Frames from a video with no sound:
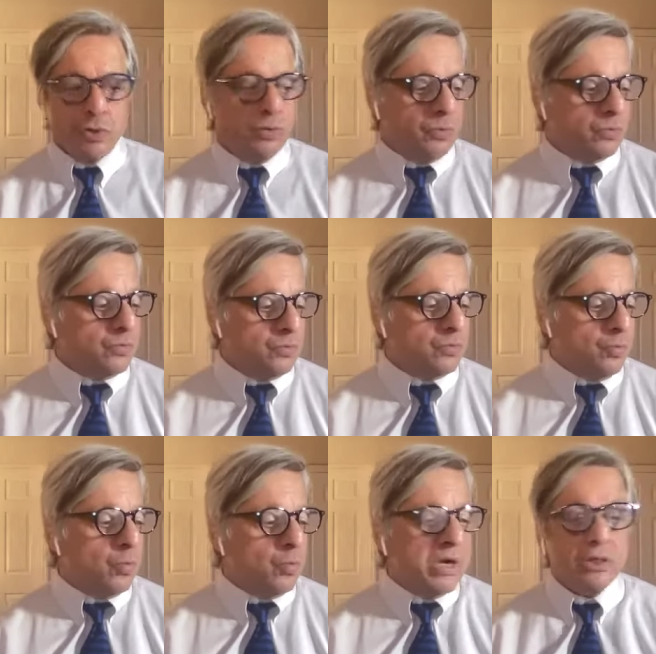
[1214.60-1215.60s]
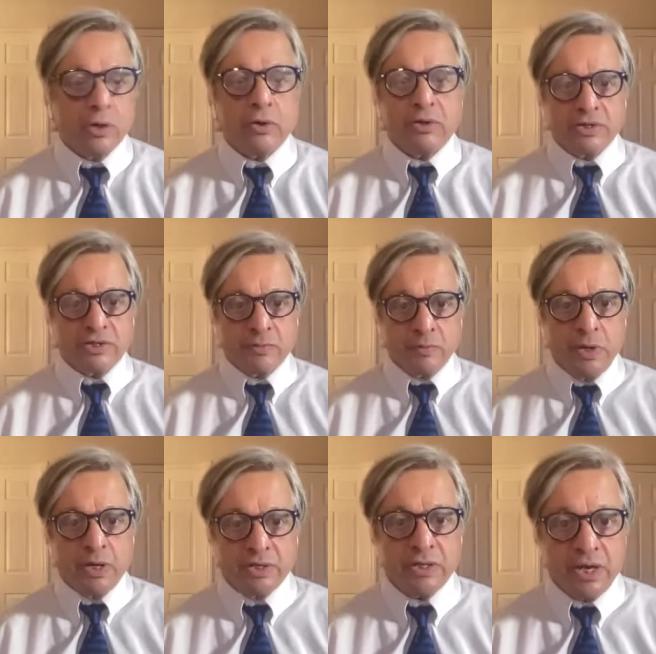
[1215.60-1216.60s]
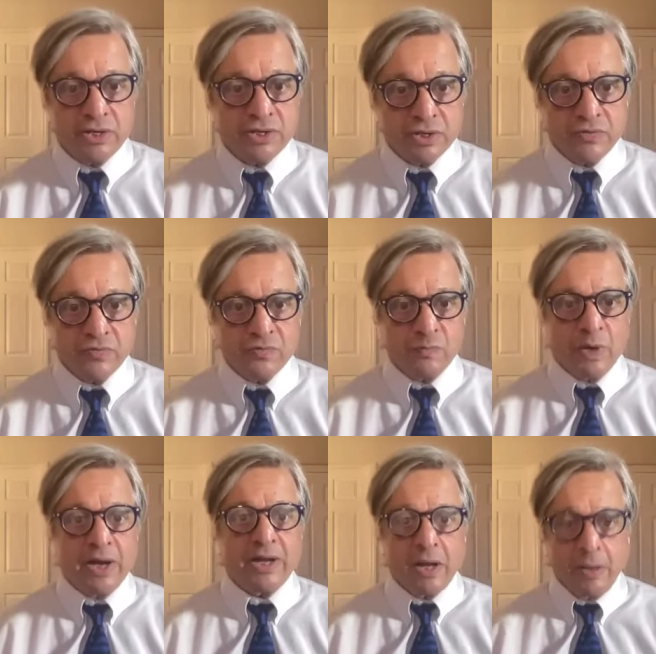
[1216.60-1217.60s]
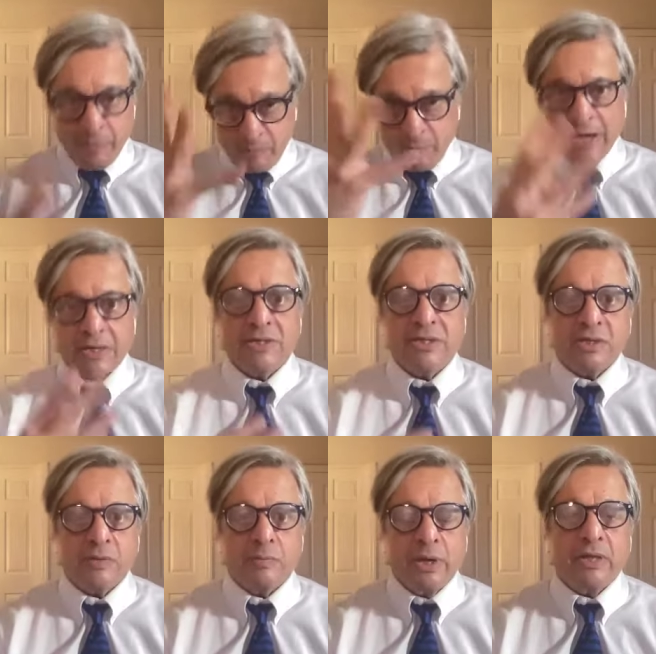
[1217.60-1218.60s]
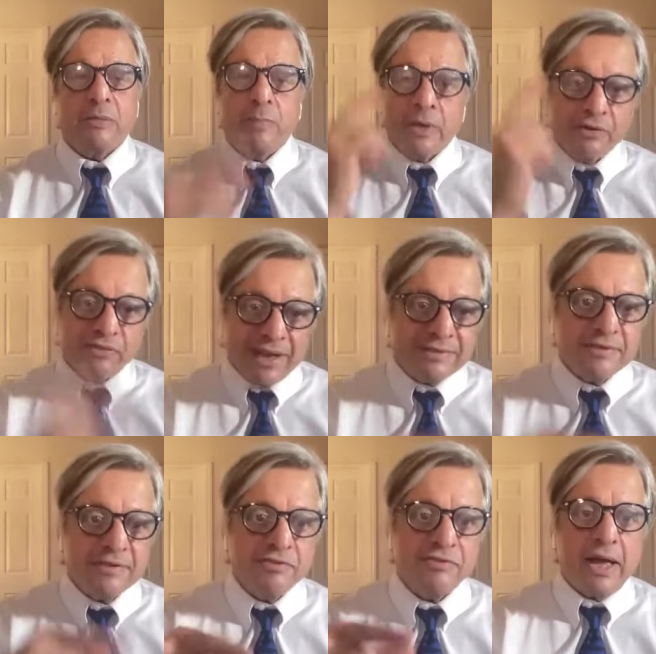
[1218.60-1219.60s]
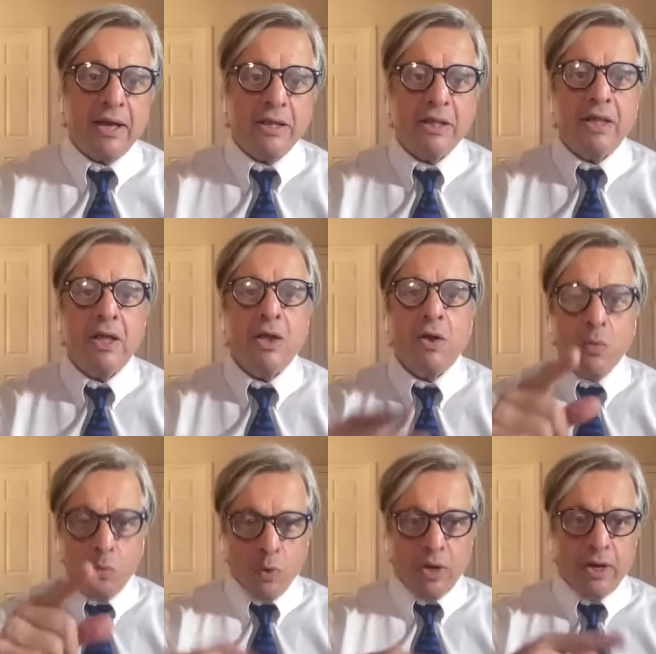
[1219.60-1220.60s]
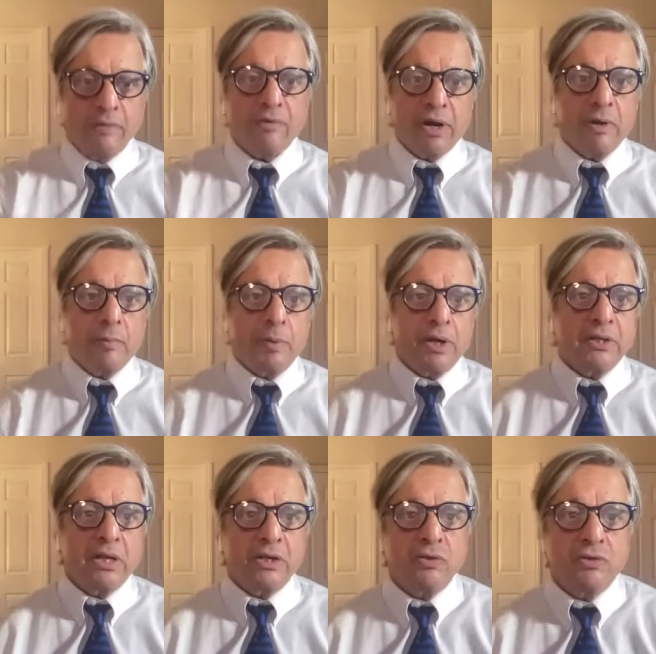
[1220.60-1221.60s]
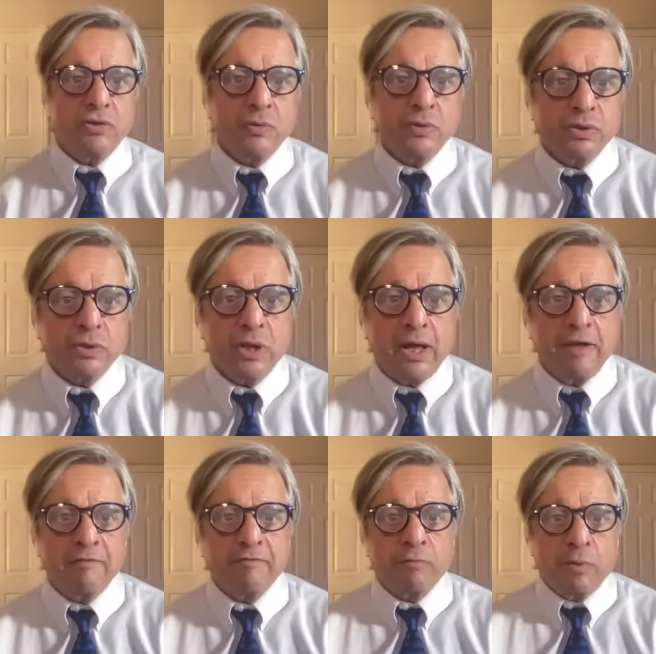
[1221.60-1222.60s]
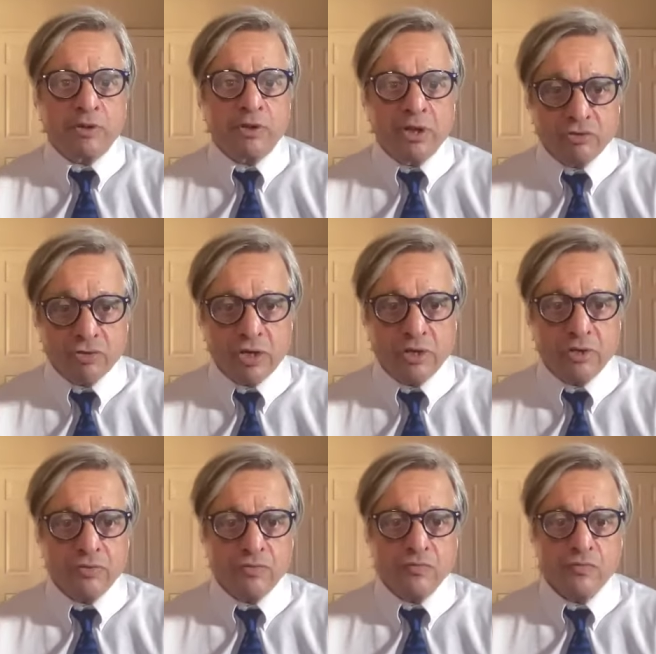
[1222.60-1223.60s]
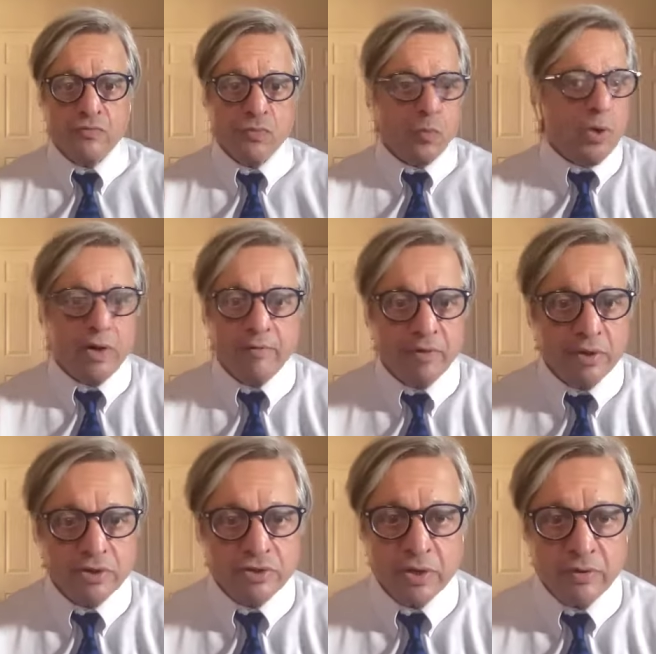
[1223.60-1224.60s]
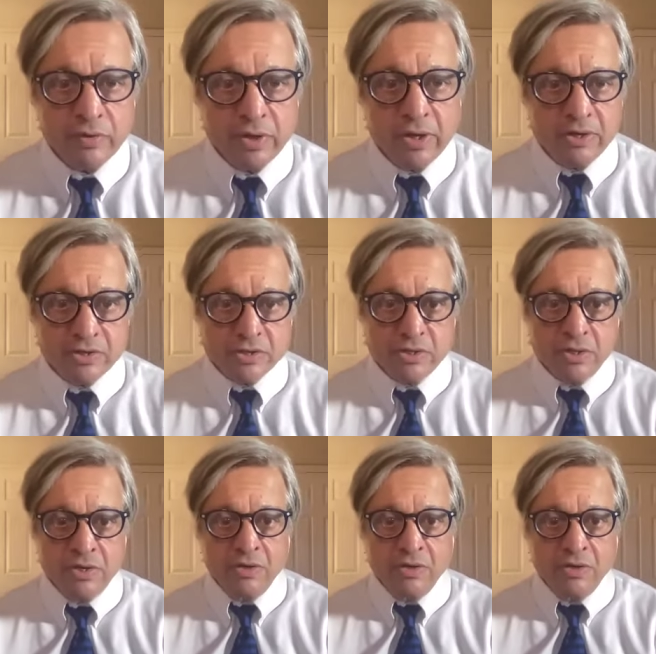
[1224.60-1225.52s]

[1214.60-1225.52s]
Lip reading: So we learn this in meditation by coming back to the breath, because that's exactly what I recommend that you do in your life when you get triggered, whatever the triggering is,